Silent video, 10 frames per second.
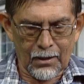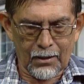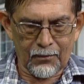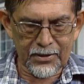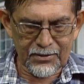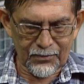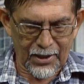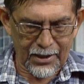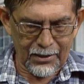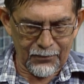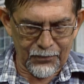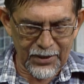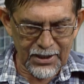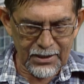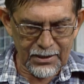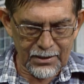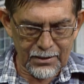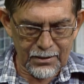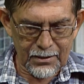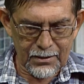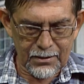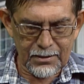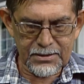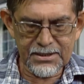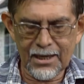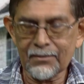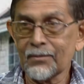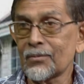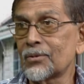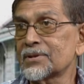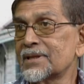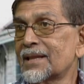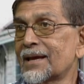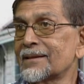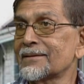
written by B. Sham Moteelall.